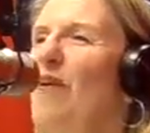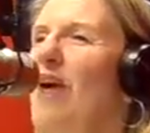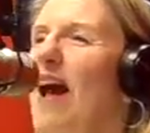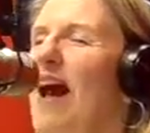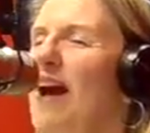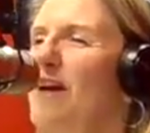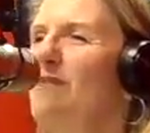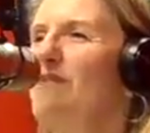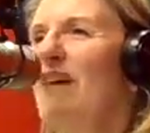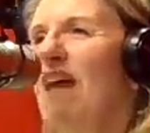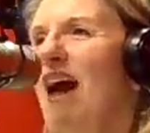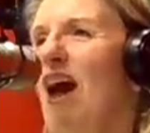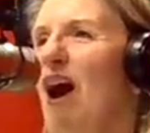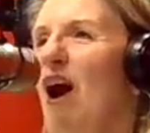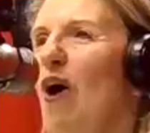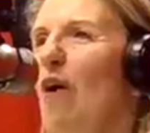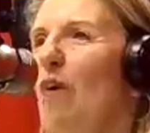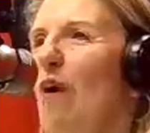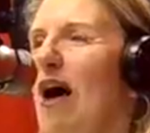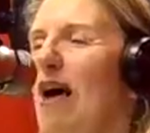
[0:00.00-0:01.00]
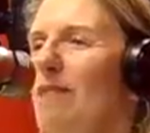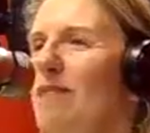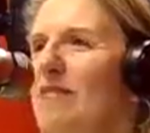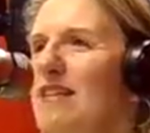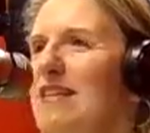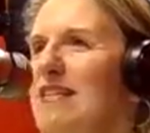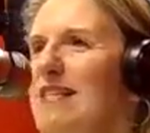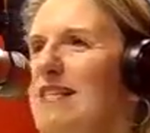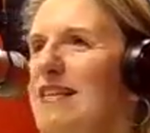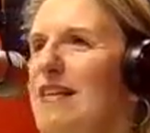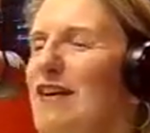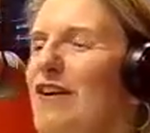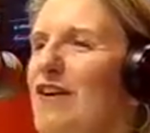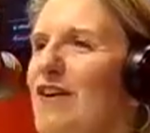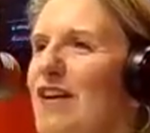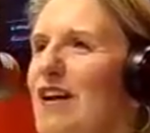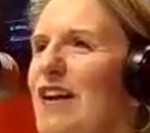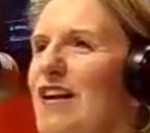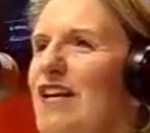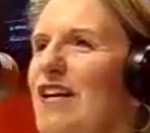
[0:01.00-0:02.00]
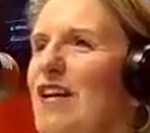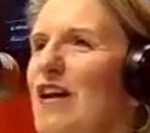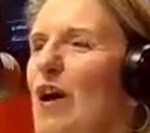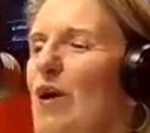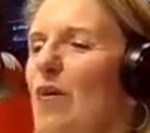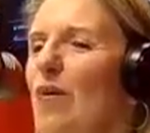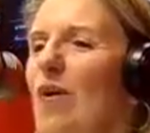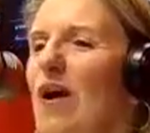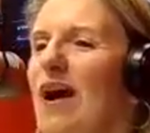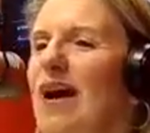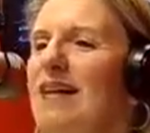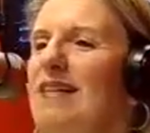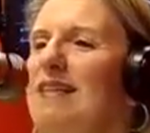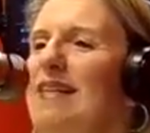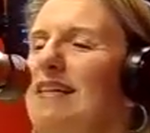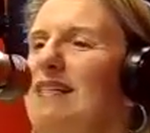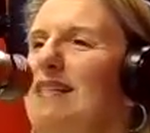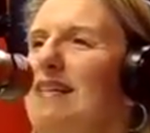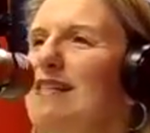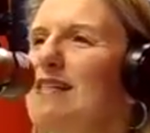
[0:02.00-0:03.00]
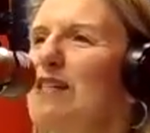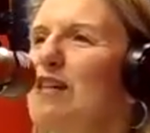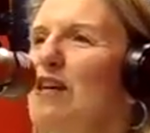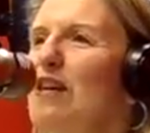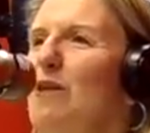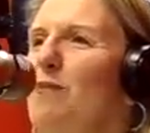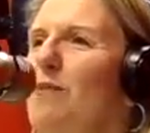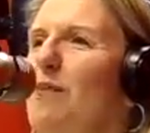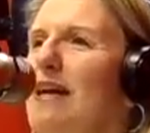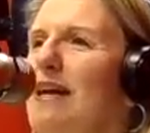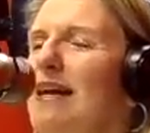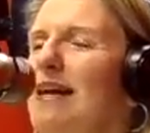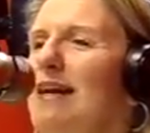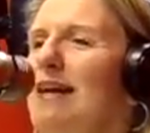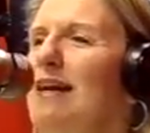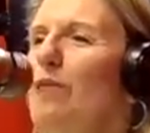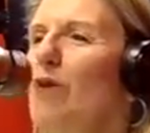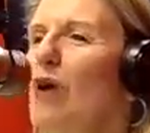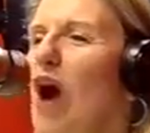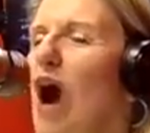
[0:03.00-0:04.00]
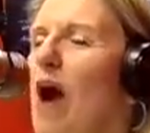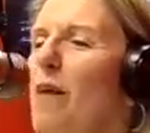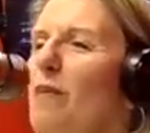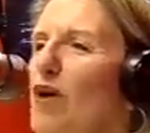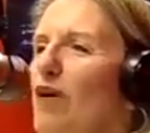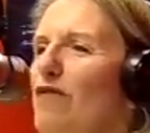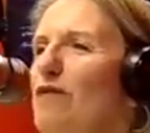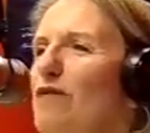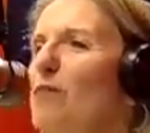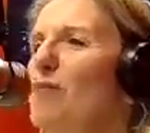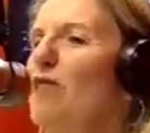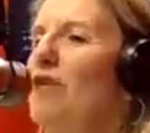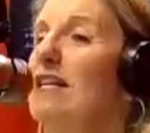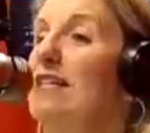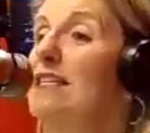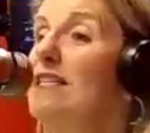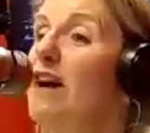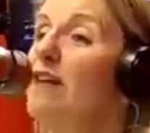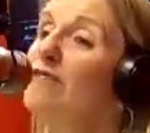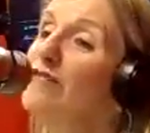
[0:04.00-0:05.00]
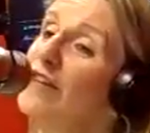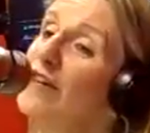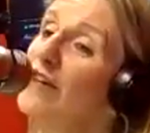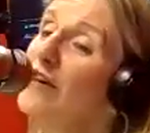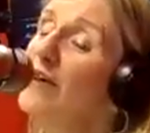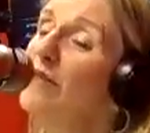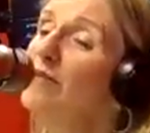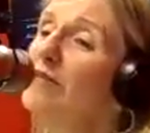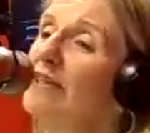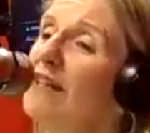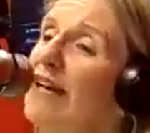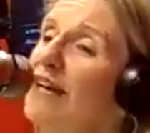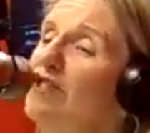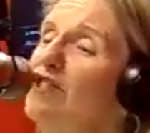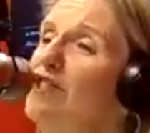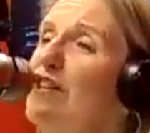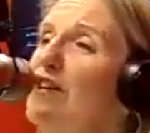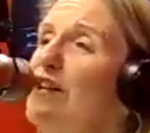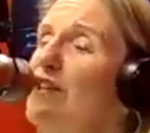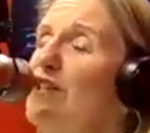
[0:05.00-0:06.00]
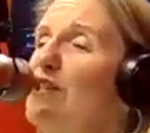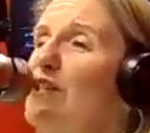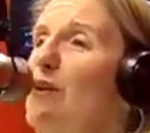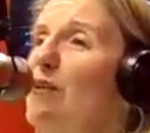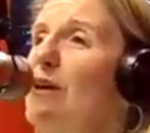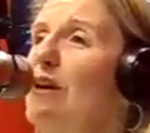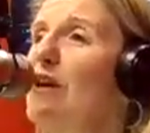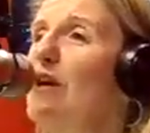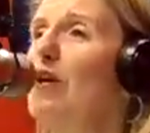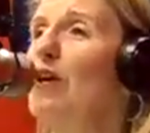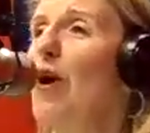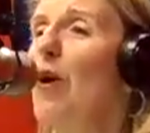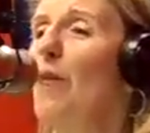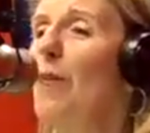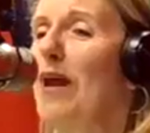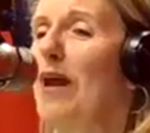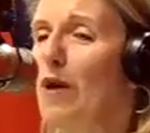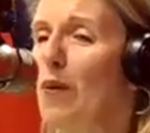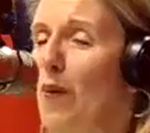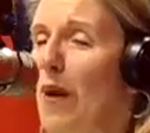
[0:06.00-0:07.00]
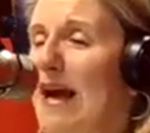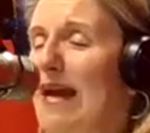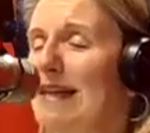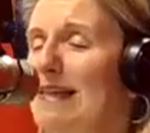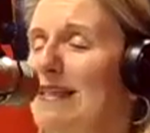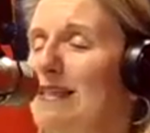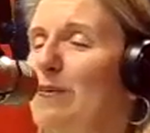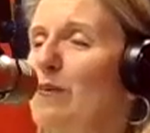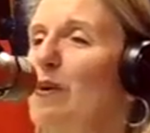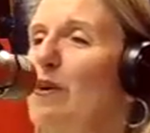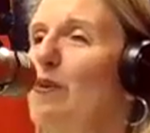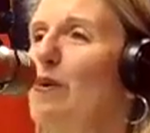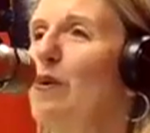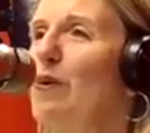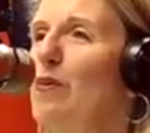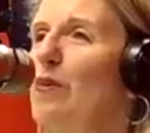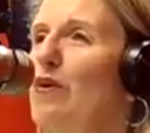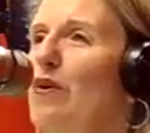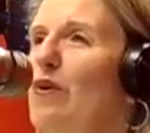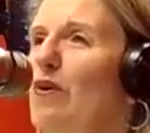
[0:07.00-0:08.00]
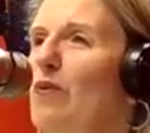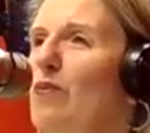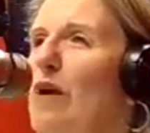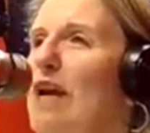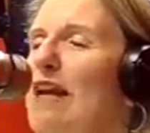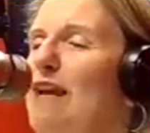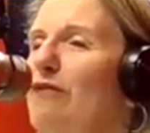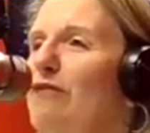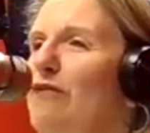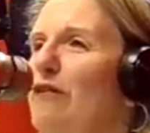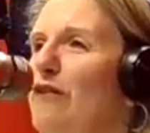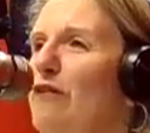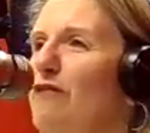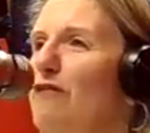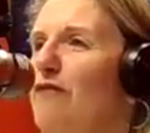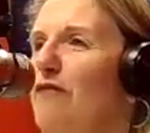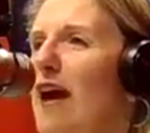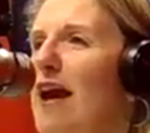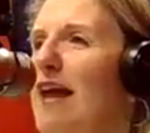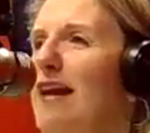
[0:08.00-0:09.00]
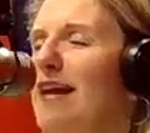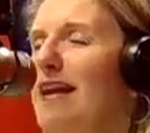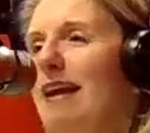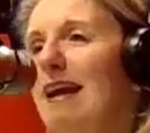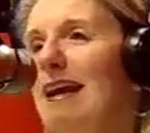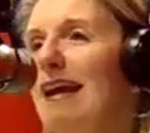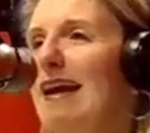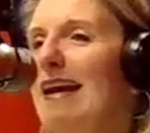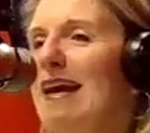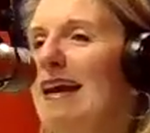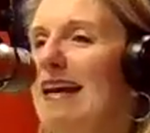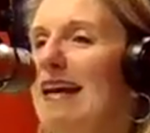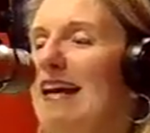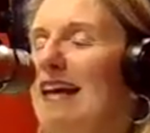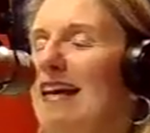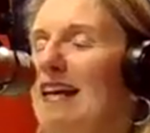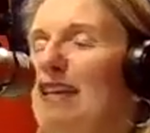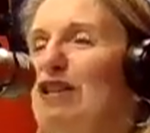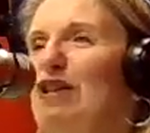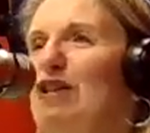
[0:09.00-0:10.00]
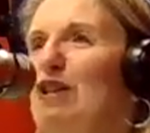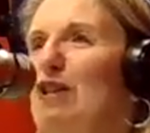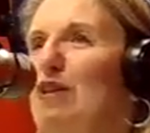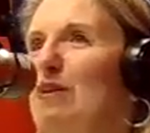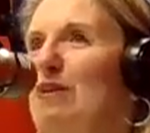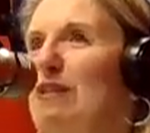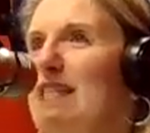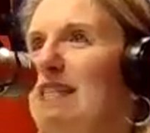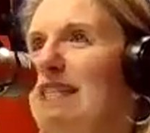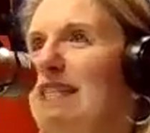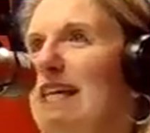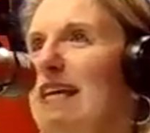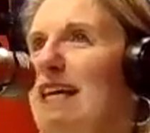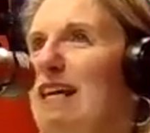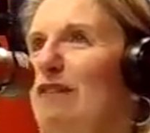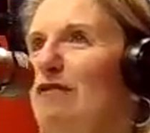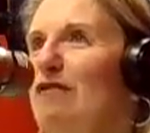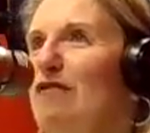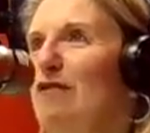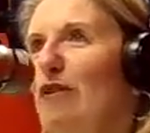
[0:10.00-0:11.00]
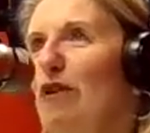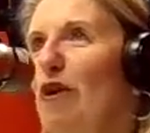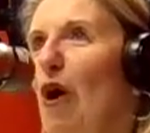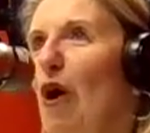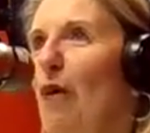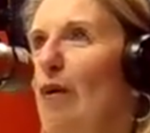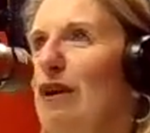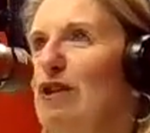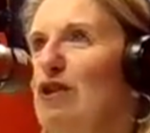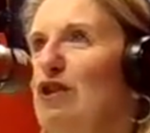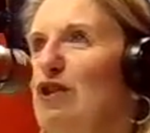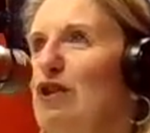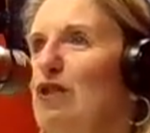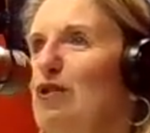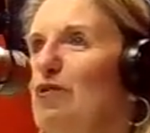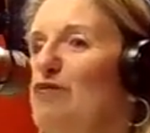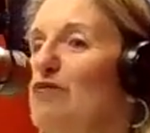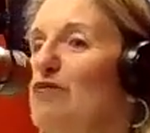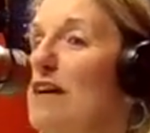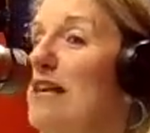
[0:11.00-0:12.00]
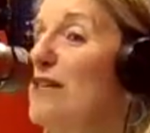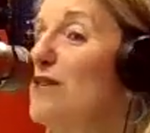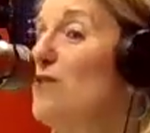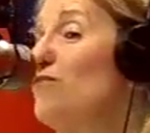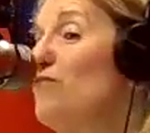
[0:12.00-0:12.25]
Okay. Well, this year, it's going to be, we're coming off a pretty tough year last year, so it could go many ways. We're waiting for the Fed to see if they're going to raise